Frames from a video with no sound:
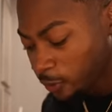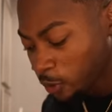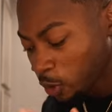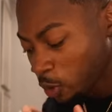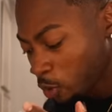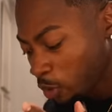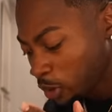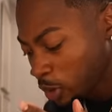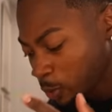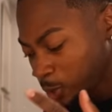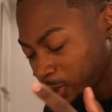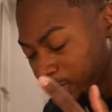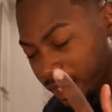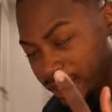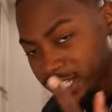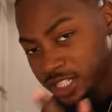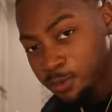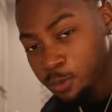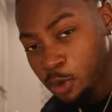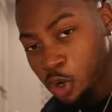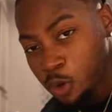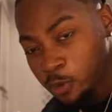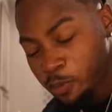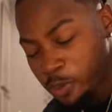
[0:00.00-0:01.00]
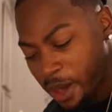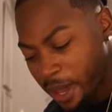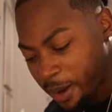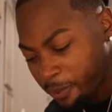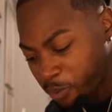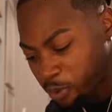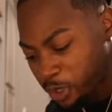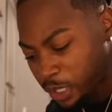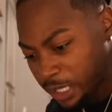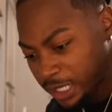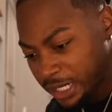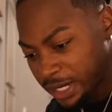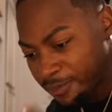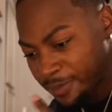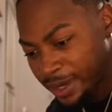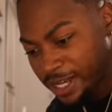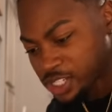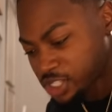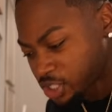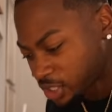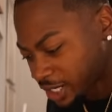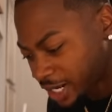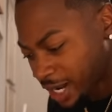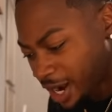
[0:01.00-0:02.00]
we're going in with that smoked paprika to make
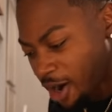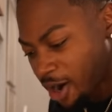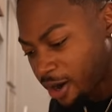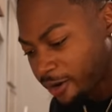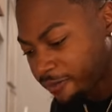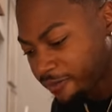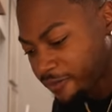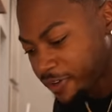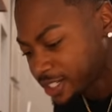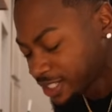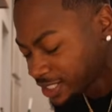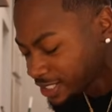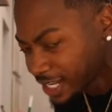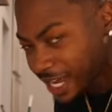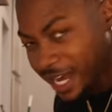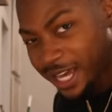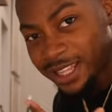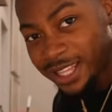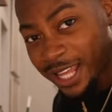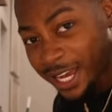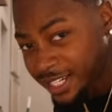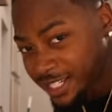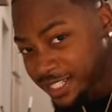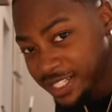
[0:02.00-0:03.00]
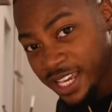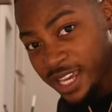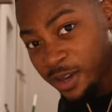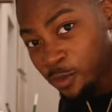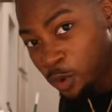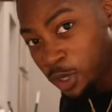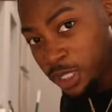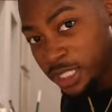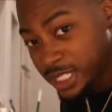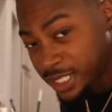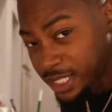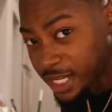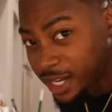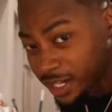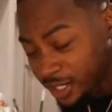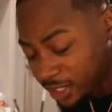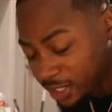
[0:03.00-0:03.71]
sure that our fish not light skinned when it's done